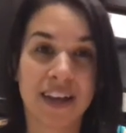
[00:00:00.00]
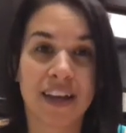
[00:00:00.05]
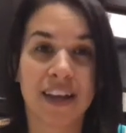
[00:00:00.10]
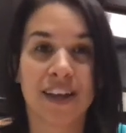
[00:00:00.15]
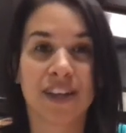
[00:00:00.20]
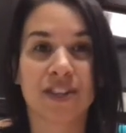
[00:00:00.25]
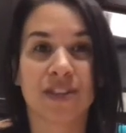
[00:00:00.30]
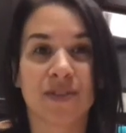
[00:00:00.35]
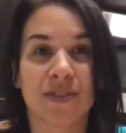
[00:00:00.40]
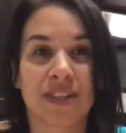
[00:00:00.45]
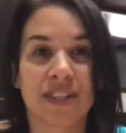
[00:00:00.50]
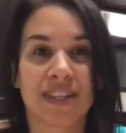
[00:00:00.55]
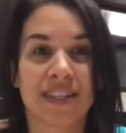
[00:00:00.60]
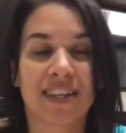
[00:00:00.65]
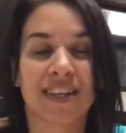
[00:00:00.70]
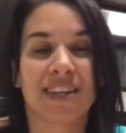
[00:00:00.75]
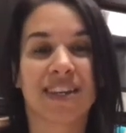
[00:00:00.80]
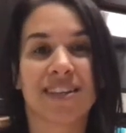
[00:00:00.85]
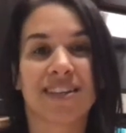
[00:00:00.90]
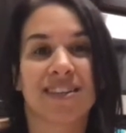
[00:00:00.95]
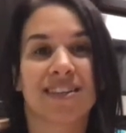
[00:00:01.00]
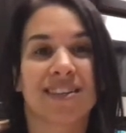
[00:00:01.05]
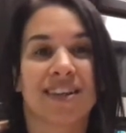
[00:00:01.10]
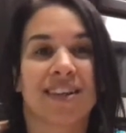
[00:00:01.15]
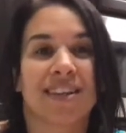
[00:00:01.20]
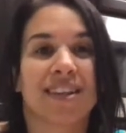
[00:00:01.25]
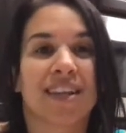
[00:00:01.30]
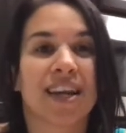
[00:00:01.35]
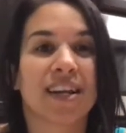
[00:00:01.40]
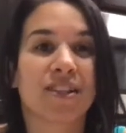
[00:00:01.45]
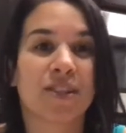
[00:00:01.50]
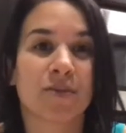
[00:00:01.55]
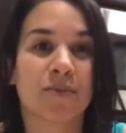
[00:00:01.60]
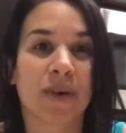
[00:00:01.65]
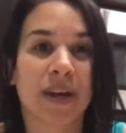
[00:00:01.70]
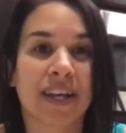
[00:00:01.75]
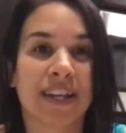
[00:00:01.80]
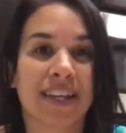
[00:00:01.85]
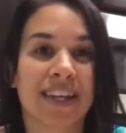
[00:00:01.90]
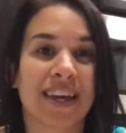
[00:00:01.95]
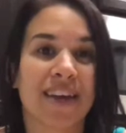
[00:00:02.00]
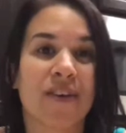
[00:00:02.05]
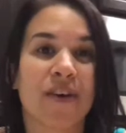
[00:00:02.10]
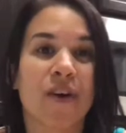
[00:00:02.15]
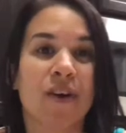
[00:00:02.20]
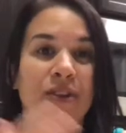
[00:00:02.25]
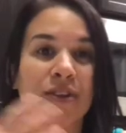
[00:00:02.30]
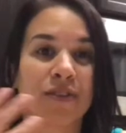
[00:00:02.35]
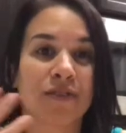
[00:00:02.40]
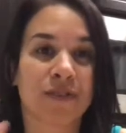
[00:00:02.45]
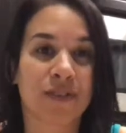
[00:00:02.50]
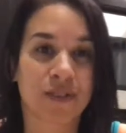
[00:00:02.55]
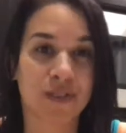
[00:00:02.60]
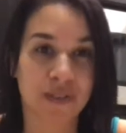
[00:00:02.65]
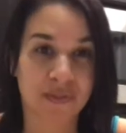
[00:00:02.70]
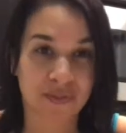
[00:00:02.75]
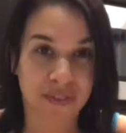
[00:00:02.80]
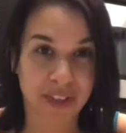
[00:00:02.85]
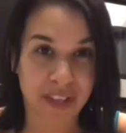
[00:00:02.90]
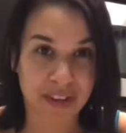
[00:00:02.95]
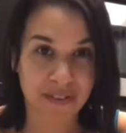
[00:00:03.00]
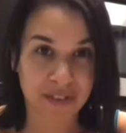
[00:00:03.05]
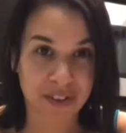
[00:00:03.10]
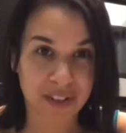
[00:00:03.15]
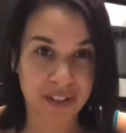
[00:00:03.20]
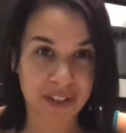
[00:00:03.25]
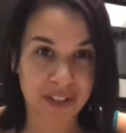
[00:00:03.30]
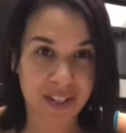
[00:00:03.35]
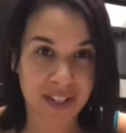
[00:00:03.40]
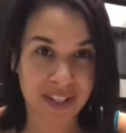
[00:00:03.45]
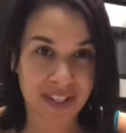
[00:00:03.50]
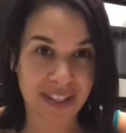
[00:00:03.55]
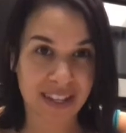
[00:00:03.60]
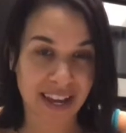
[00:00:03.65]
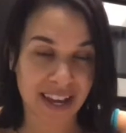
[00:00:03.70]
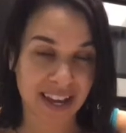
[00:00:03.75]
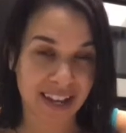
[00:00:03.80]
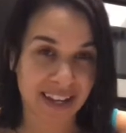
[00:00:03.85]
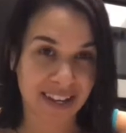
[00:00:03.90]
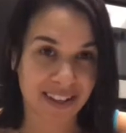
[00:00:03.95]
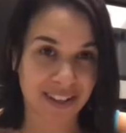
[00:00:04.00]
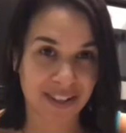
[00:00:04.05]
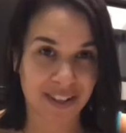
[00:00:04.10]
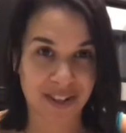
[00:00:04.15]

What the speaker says: So this is a nice way to get all of those flavors that